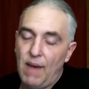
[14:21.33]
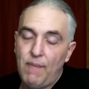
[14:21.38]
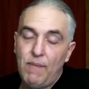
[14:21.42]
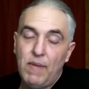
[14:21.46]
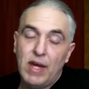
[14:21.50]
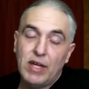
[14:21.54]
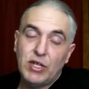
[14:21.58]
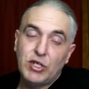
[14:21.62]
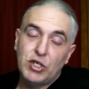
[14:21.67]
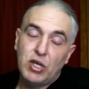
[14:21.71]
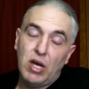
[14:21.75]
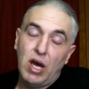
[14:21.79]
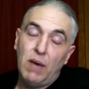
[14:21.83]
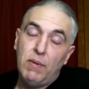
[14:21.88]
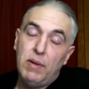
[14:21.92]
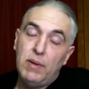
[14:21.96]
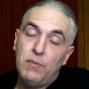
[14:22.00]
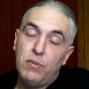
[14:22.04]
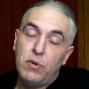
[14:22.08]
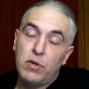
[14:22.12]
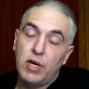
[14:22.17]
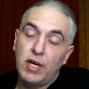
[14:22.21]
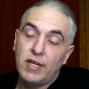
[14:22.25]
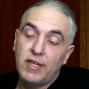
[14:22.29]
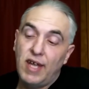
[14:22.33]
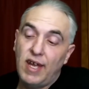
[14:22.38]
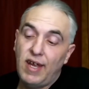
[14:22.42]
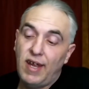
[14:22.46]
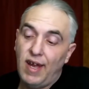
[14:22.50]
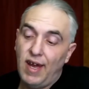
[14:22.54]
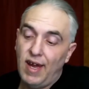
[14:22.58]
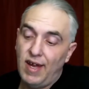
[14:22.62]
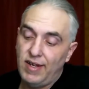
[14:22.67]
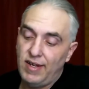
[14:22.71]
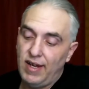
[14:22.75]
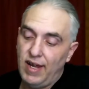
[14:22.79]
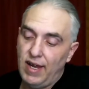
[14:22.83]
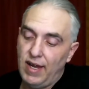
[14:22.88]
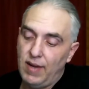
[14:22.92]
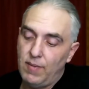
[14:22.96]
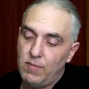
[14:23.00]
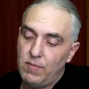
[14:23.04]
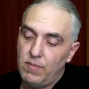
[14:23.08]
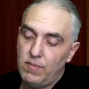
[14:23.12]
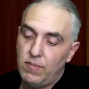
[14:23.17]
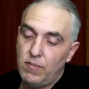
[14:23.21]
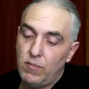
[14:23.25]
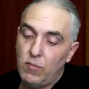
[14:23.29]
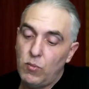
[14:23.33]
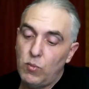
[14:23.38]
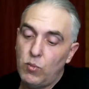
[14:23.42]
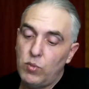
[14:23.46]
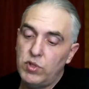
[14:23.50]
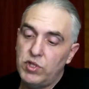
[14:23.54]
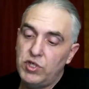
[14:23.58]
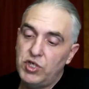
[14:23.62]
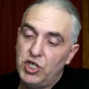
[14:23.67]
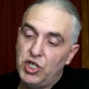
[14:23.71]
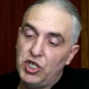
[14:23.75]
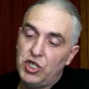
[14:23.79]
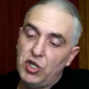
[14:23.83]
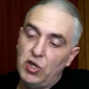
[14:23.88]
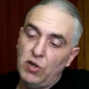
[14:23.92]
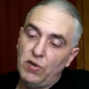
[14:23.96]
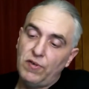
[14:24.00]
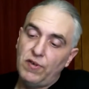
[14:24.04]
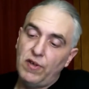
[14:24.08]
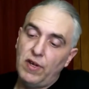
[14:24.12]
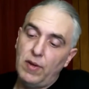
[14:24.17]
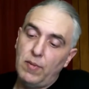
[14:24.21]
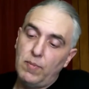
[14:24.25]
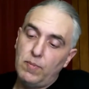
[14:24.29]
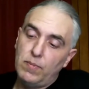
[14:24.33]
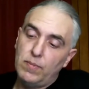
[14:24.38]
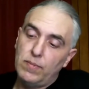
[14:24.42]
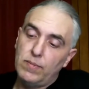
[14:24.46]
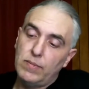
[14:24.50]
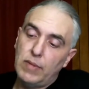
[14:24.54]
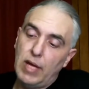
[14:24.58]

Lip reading: I'm not sure how people are going to take Endgame when she shows up.